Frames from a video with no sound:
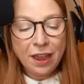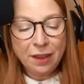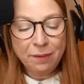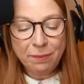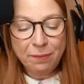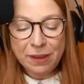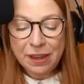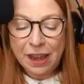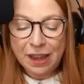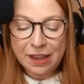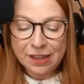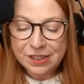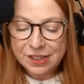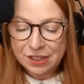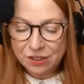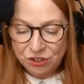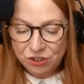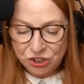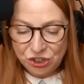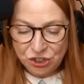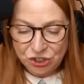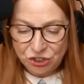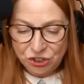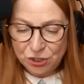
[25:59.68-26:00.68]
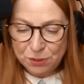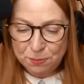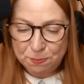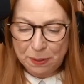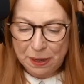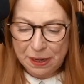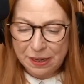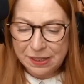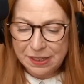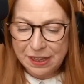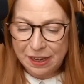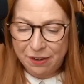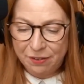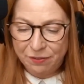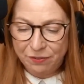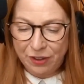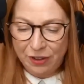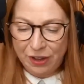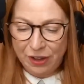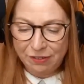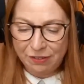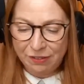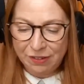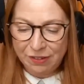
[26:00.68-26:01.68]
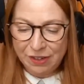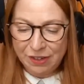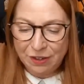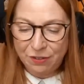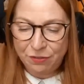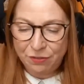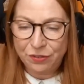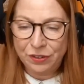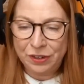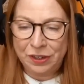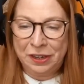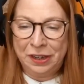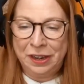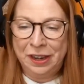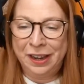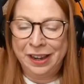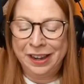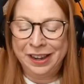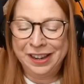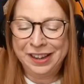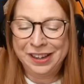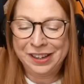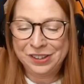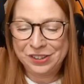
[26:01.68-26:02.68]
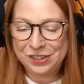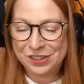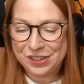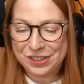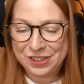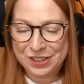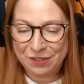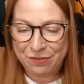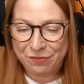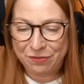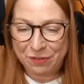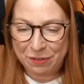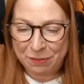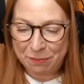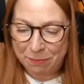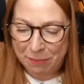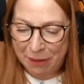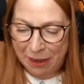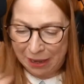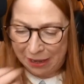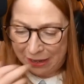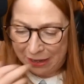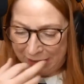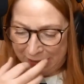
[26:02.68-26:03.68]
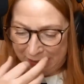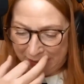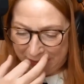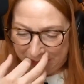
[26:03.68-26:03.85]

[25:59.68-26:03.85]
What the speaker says: Yeah, so she's just picked out various different, just different men.